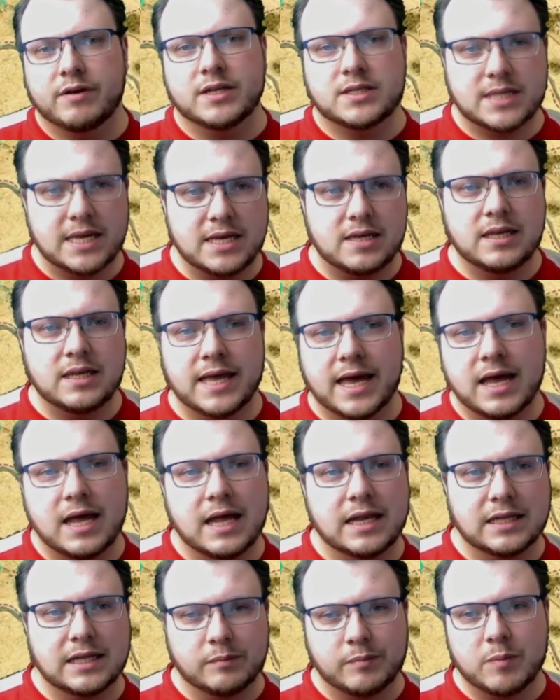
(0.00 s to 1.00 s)
They can get a
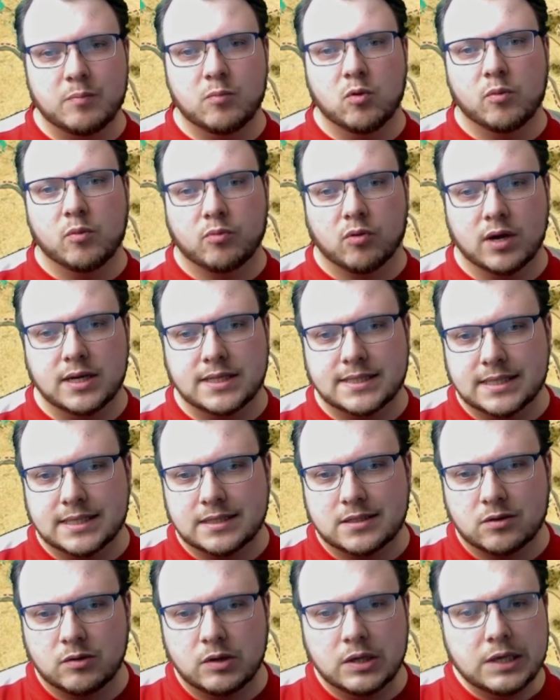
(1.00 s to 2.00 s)
little bit more pricey.
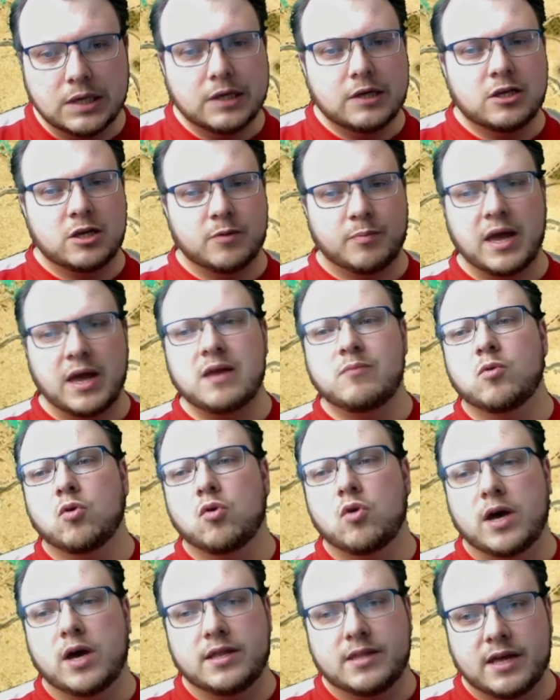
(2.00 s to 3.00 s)
So, you're paying more,
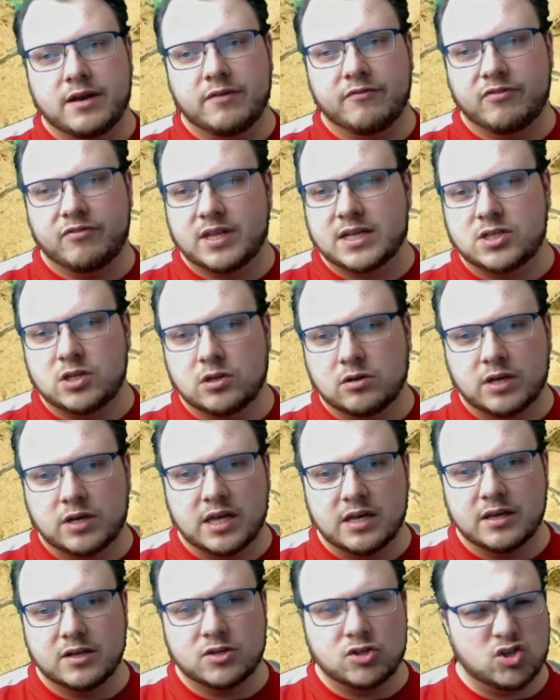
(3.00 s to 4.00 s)
and then for this you're looking
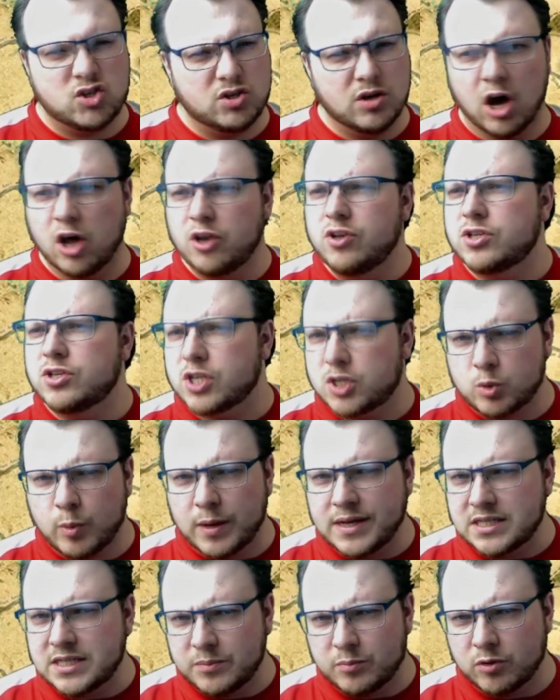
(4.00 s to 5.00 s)
at under
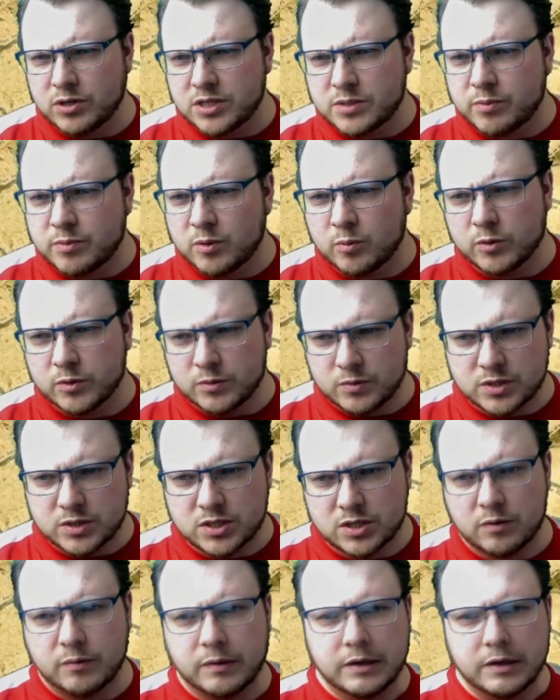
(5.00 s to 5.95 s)
20 points per wound. So,